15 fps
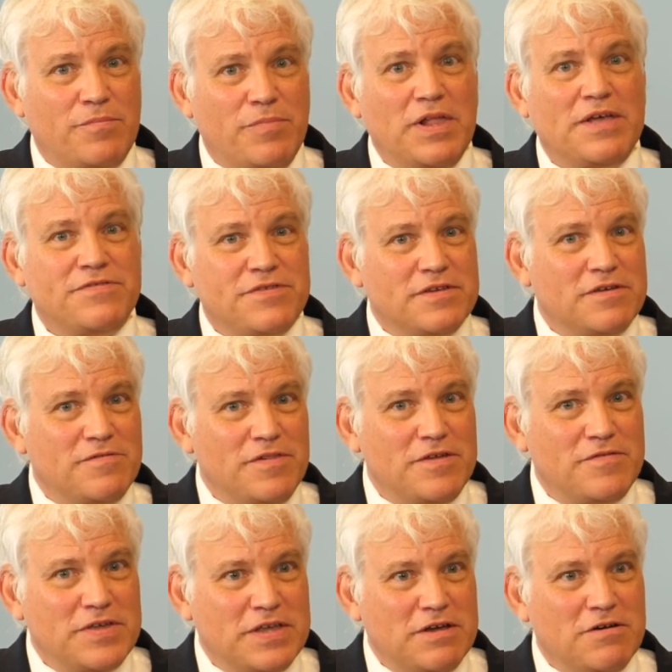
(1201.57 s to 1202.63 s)
the blessing of
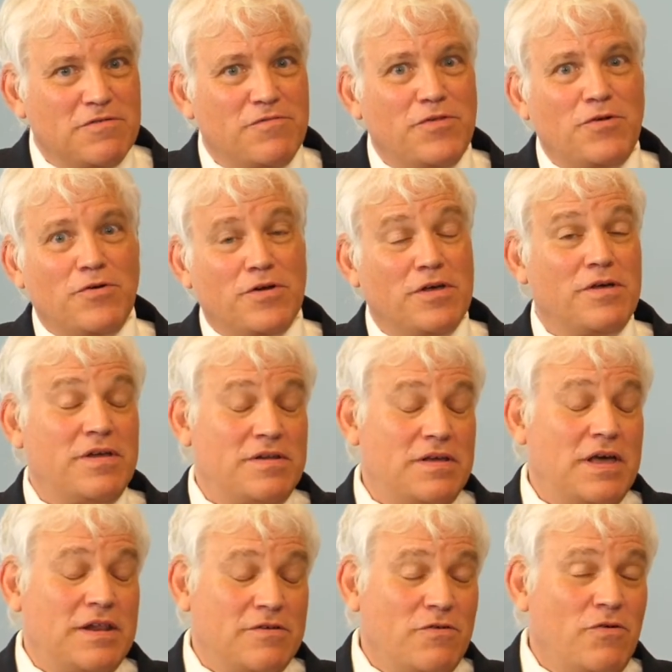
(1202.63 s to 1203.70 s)
living here in Florida, and
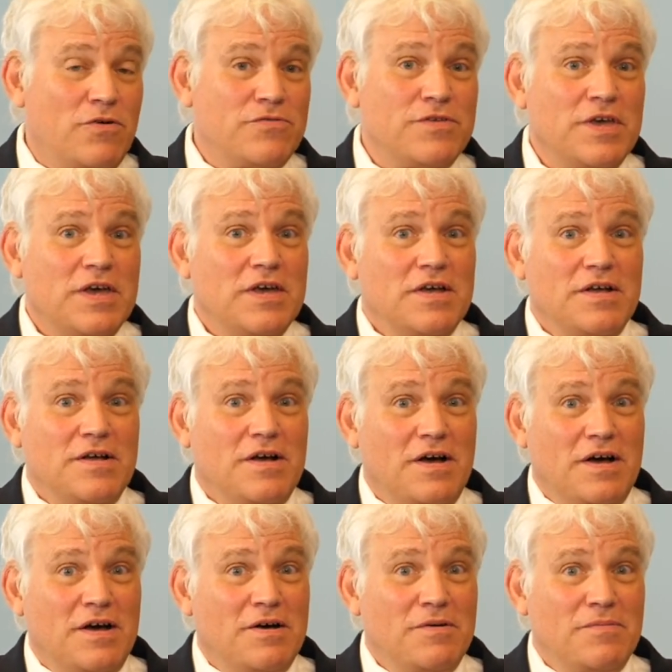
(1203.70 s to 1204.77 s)
and of course,
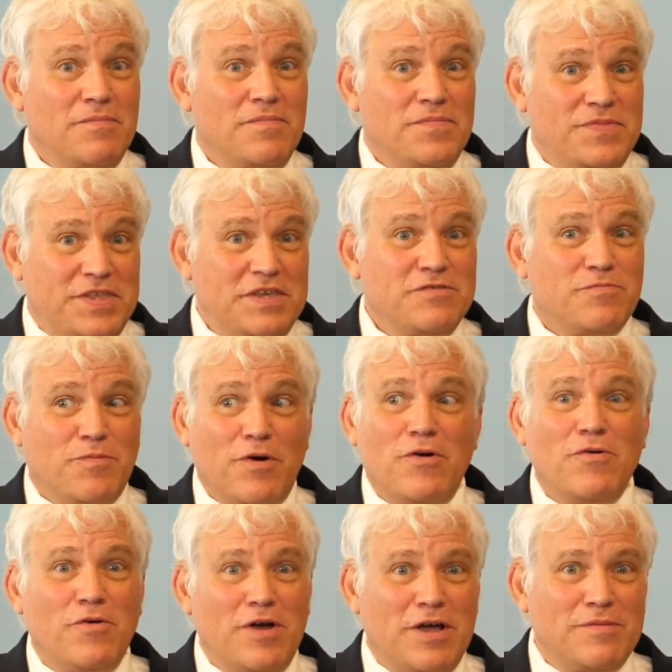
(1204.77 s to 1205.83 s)
uh, these
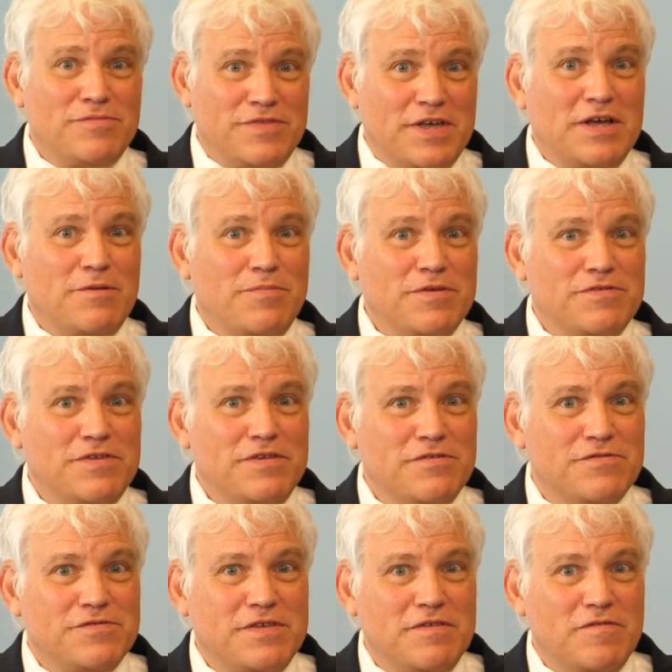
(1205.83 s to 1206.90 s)
programs, the Helping
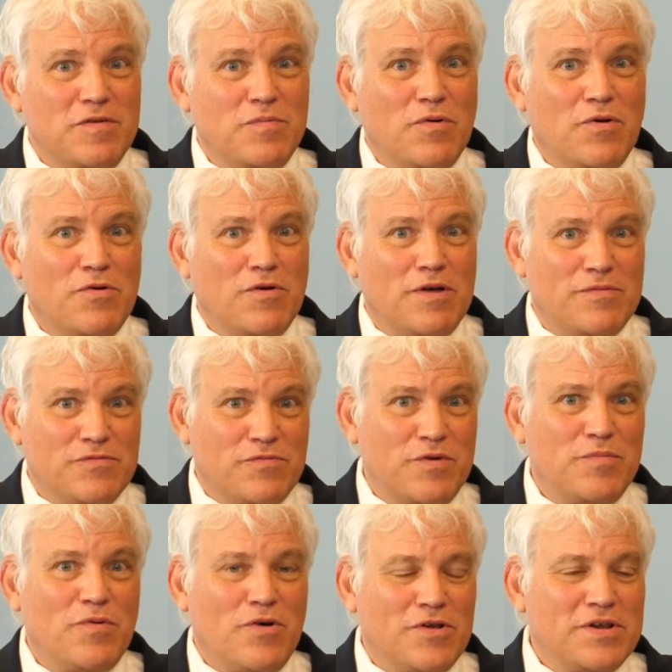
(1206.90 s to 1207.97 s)
Seniors TV programs,
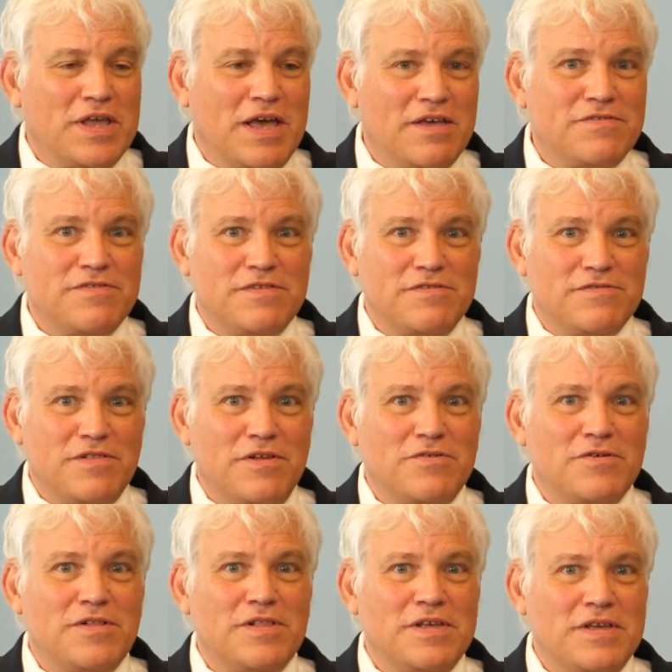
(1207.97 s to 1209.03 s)
we broadcast these
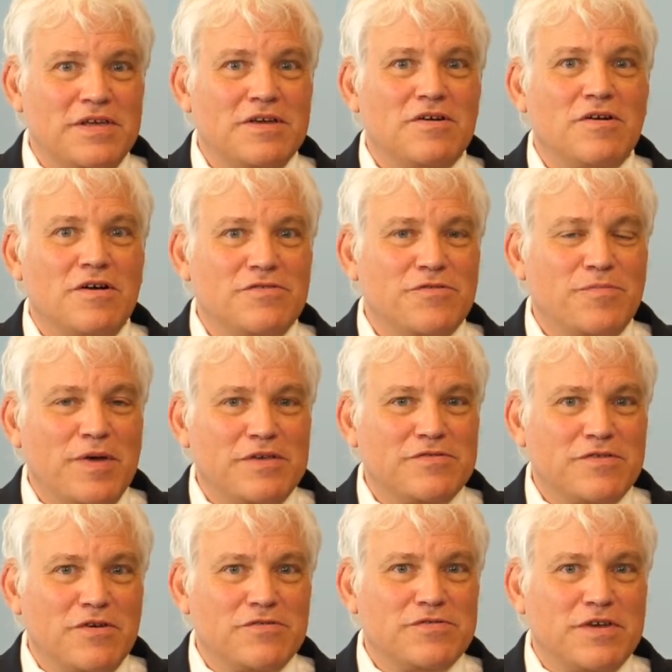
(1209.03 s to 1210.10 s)
locally here on Space
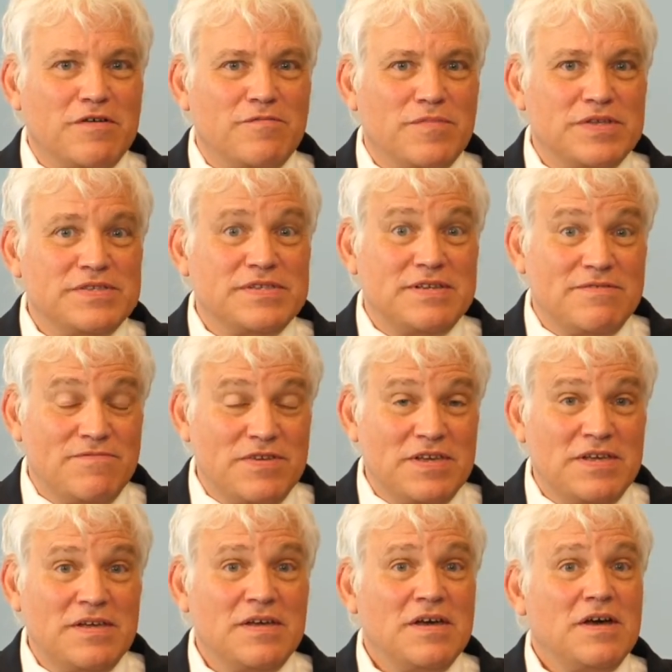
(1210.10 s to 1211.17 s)
Coast Government
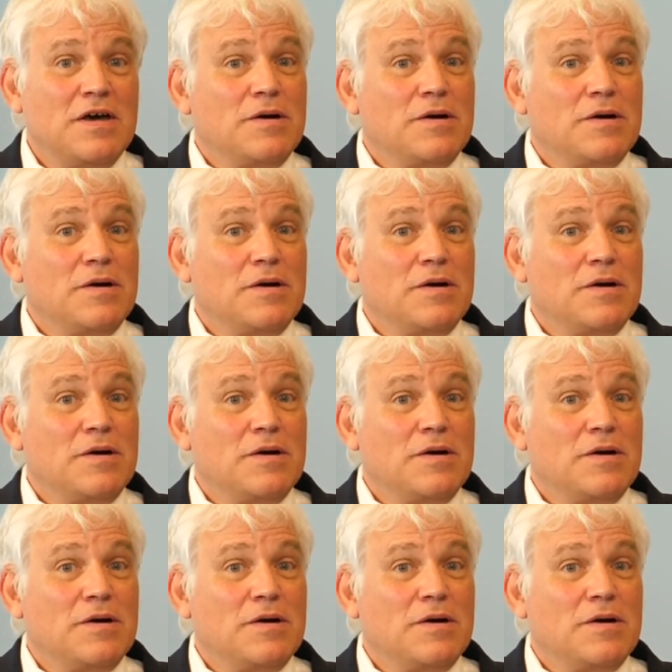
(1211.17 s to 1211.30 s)
TV,